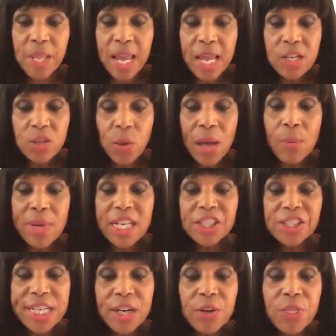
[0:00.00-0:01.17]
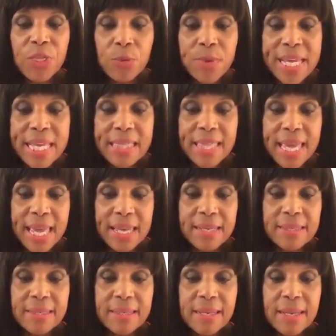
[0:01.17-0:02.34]
And so I want to share 3
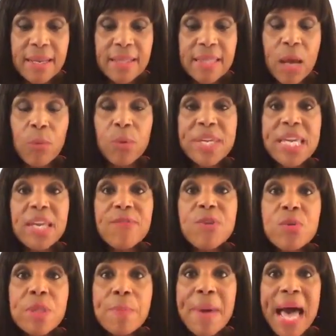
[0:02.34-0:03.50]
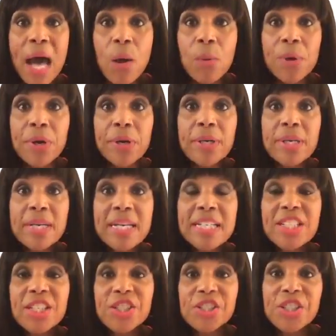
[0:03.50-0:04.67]
things that will give you the power
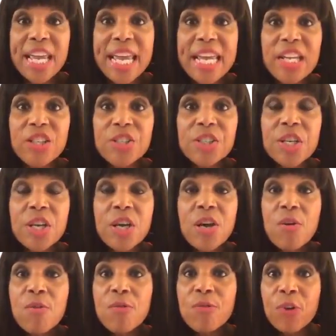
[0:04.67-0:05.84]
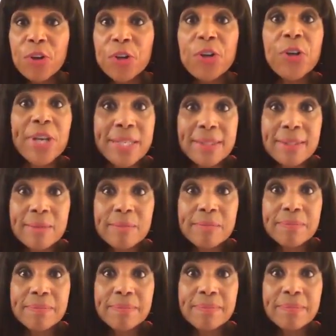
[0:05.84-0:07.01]
to change for good.
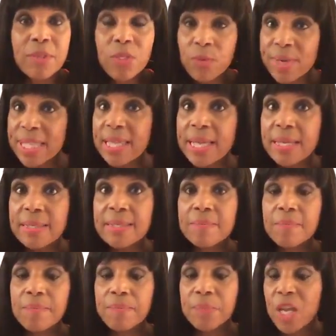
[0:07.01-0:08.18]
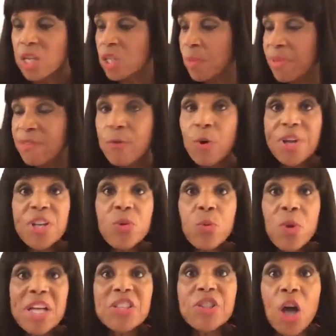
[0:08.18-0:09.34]
3 things. So before you
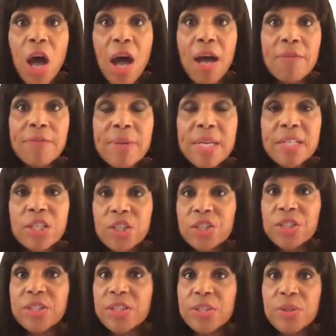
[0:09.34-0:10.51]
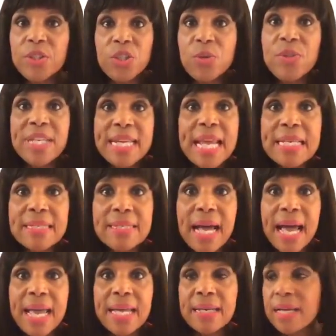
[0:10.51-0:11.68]
rush off to do the next
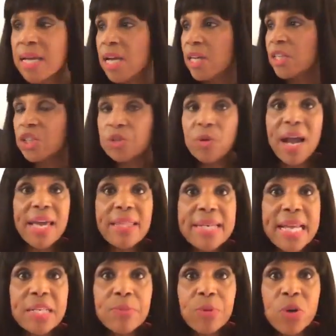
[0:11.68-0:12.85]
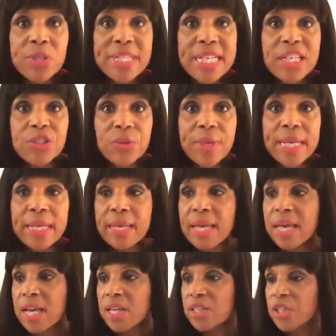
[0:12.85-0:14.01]
diet, to try the next protein drink,
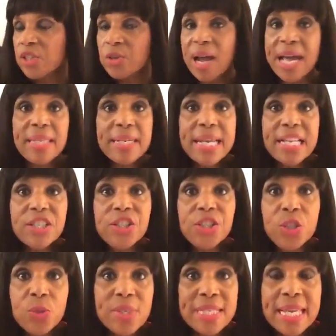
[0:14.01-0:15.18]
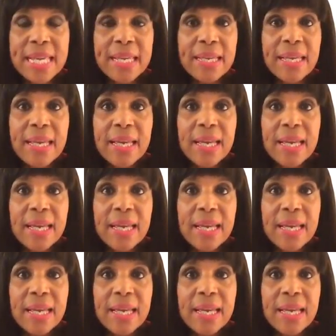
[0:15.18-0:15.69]
to try the next juicing,